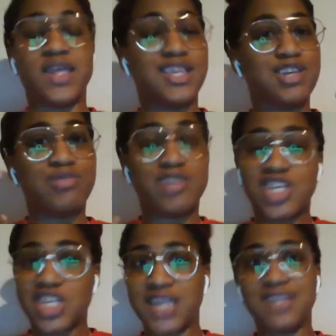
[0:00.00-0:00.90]
Get your
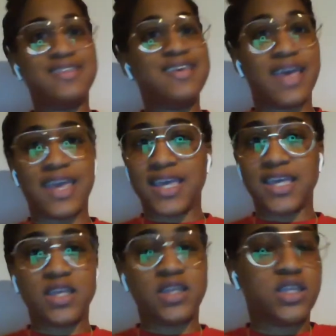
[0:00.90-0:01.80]
shit tight.
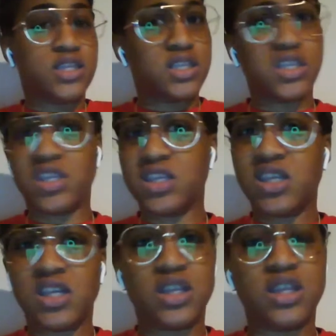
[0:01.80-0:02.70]

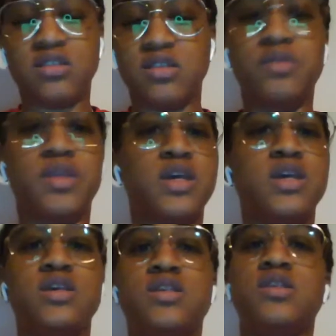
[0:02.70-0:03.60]
Let's do
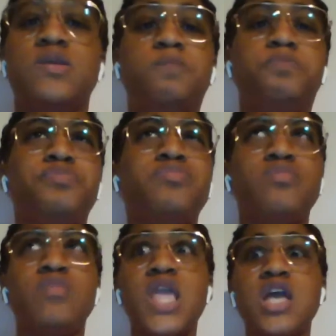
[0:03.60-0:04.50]
this.
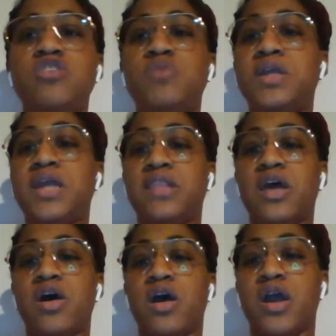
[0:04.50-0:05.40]
It's really not
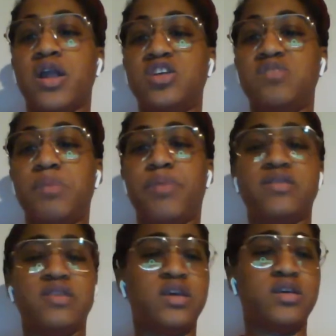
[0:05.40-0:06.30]
that hard. Just be
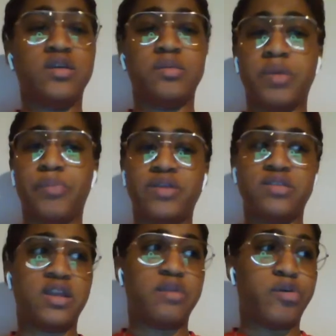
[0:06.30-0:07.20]
present. Be
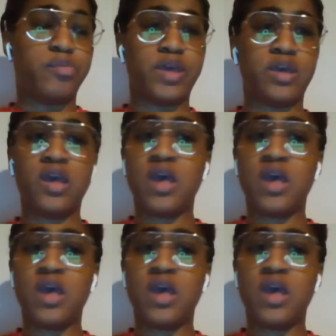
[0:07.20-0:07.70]
present in the moment.